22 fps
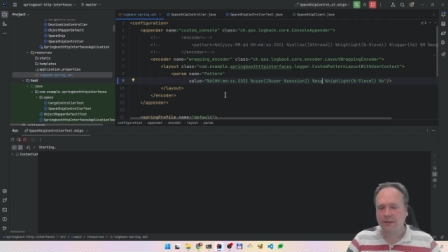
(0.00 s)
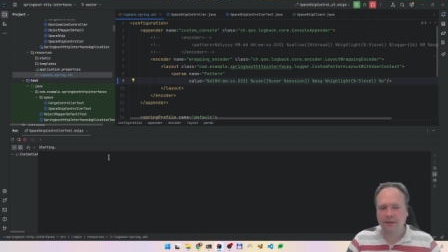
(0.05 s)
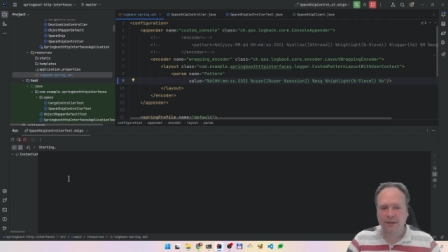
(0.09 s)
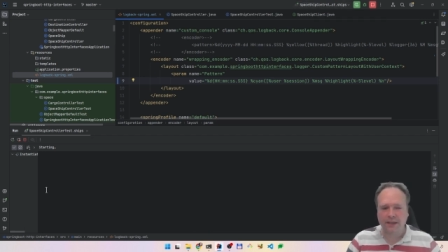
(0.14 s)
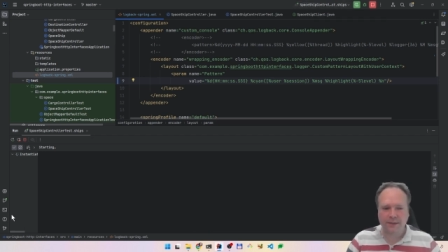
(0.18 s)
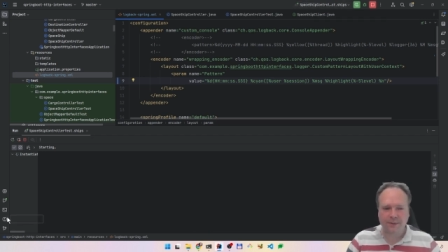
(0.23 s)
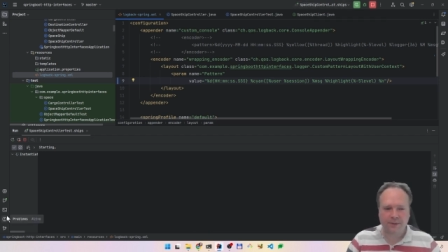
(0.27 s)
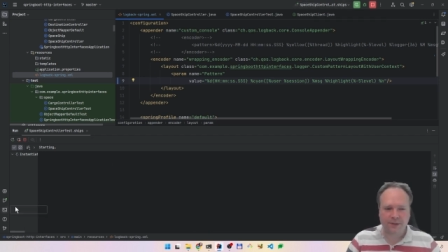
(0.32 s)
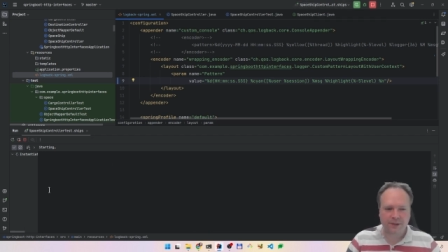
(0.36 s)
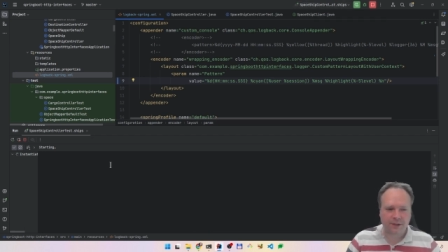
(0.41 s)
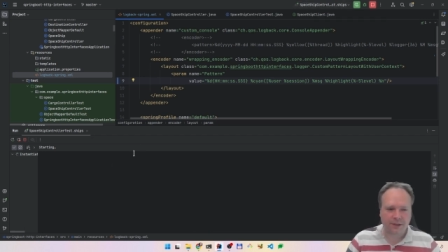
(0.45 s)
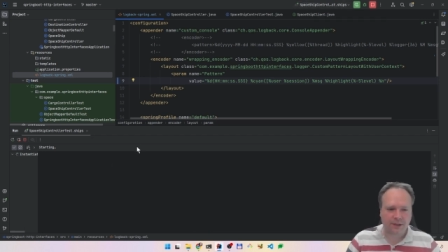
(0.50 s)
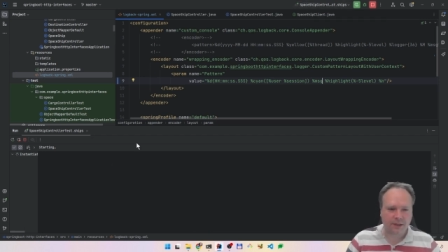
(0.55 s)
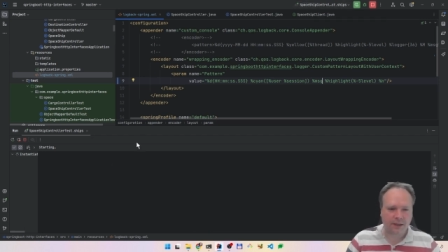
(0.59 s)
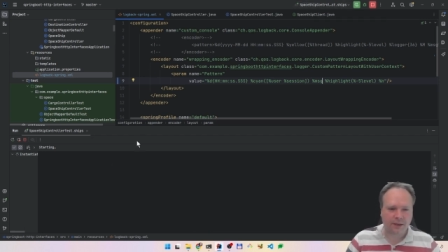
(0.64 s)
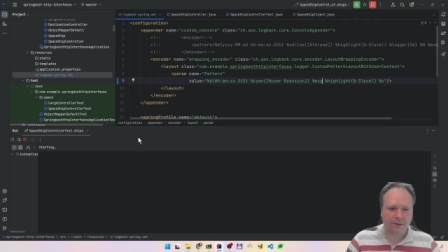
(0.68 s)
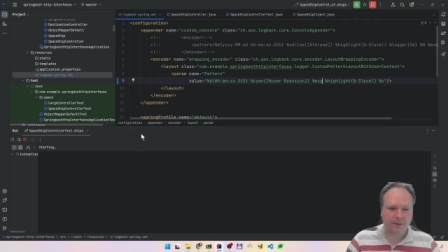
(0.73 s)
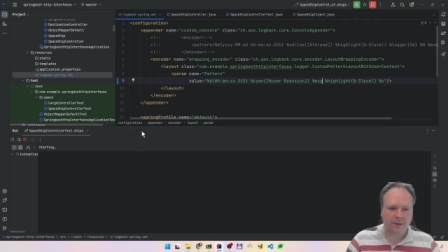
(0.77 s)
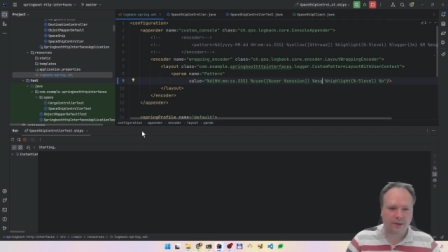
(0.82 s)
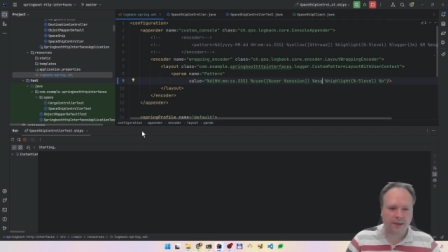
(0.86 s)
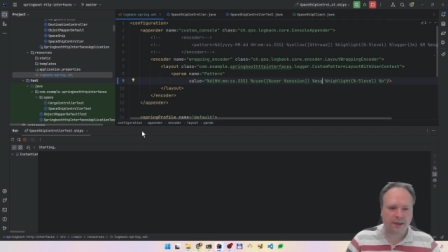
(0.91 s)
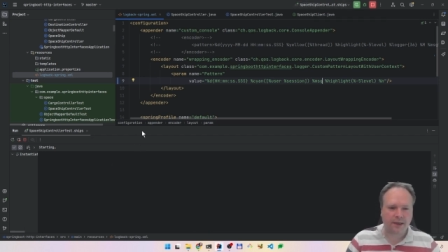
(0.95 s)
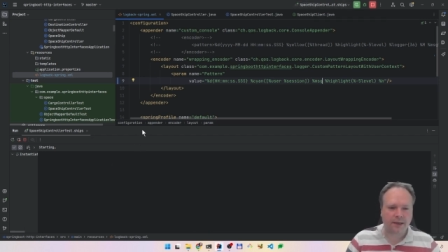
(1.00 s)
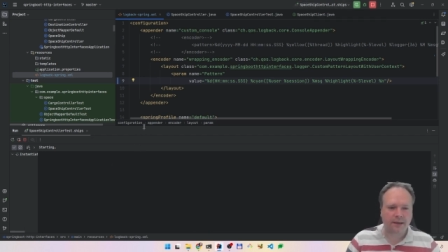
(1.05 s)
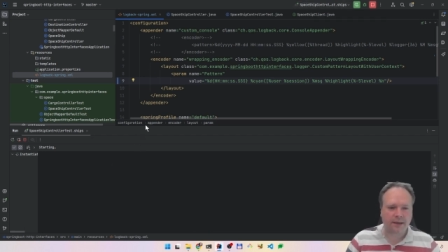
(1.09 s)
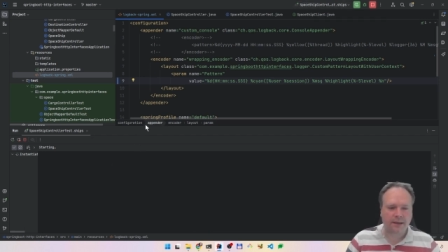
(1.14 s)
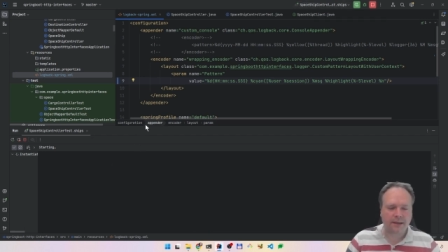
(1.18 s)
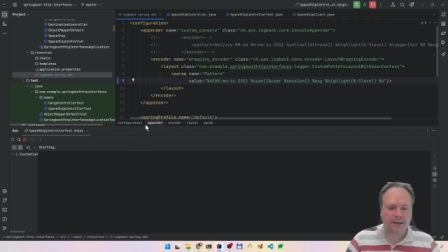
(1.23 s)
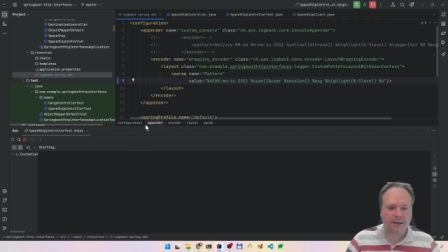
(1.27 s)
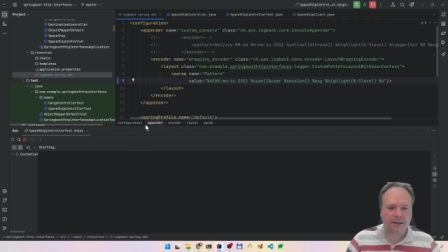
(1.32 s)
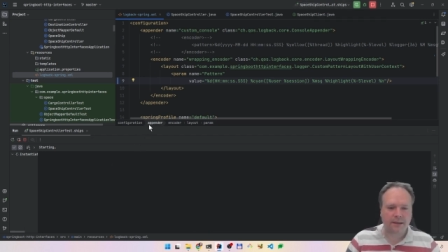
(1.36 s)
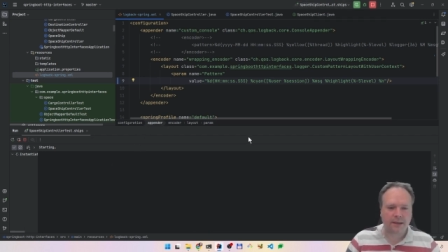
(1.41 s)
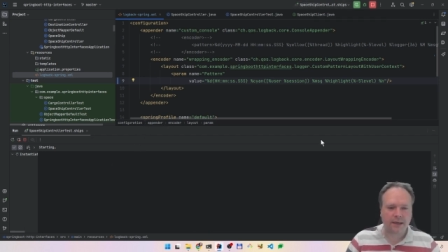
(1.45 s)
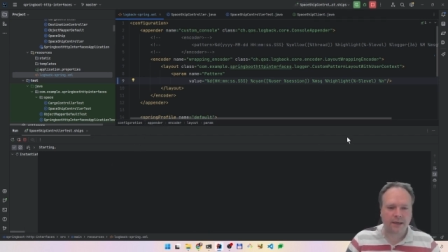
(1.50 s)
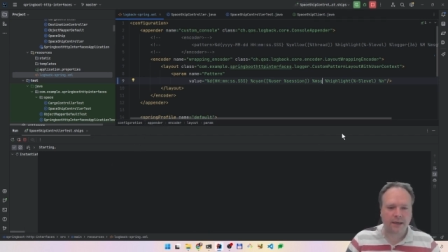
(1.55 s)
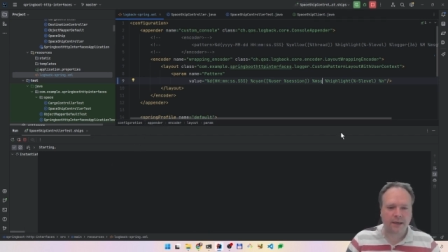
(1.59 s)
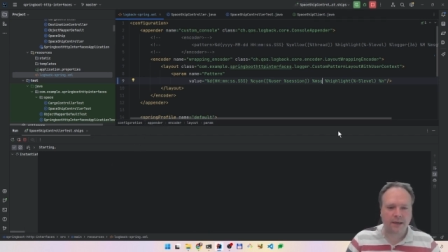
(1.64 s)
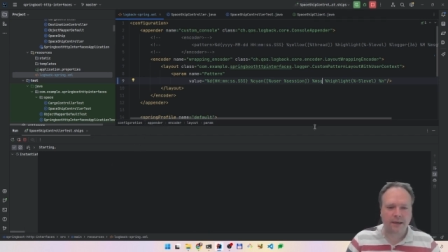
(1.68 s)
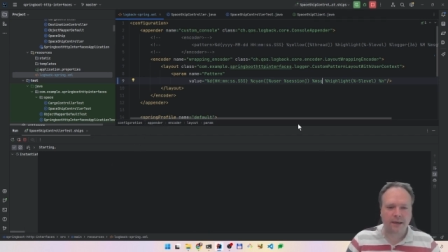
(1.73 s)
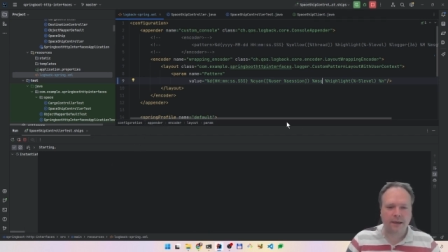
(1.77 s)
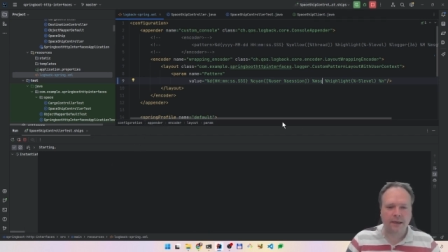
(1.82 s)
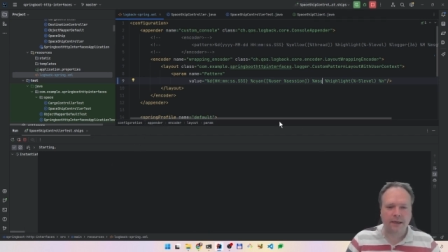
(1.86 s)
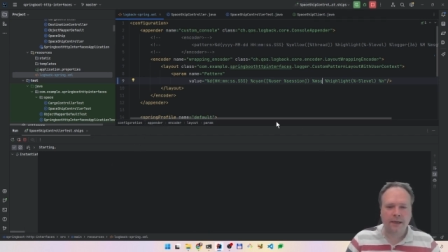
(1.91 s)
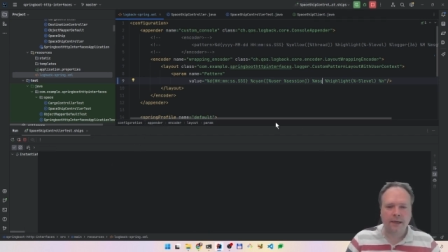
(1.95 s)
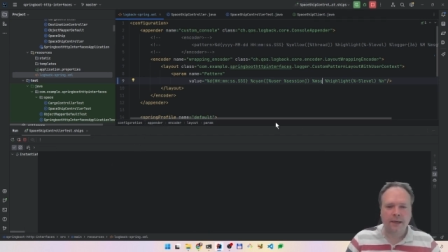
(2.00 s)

ships i'll run it it's a